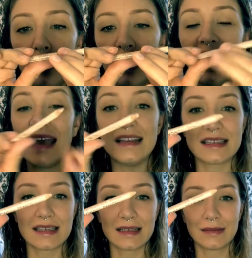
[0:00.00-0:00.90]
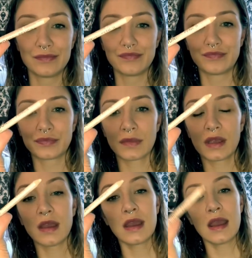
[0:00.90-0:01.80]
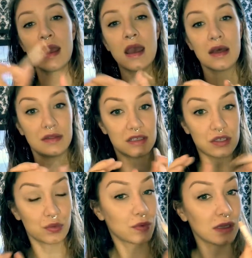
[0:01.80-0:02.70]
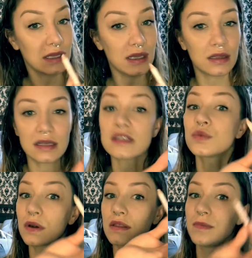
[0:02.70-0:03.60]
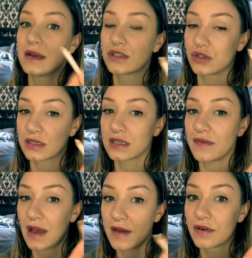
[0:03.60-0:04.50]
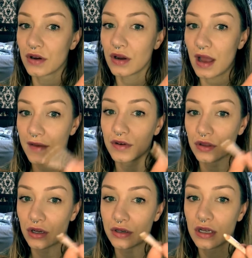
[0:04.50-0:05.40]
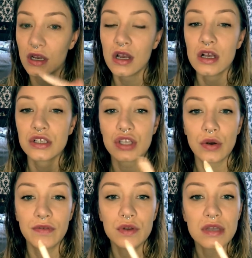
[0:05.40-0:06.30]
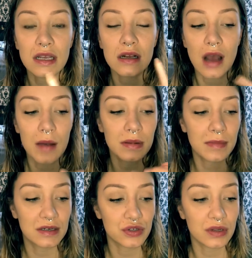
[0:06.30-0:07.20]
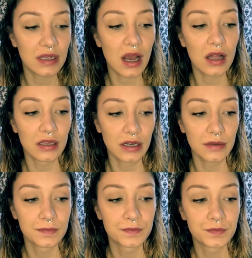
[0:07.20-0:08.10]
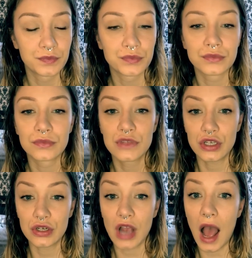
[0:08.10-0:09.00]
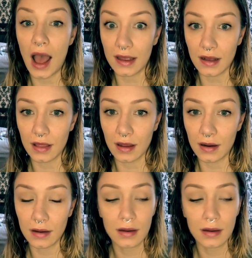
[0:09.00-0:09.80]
Light. This is one of the best tricks I've ever learned. So if you take a complementary color to your eye color,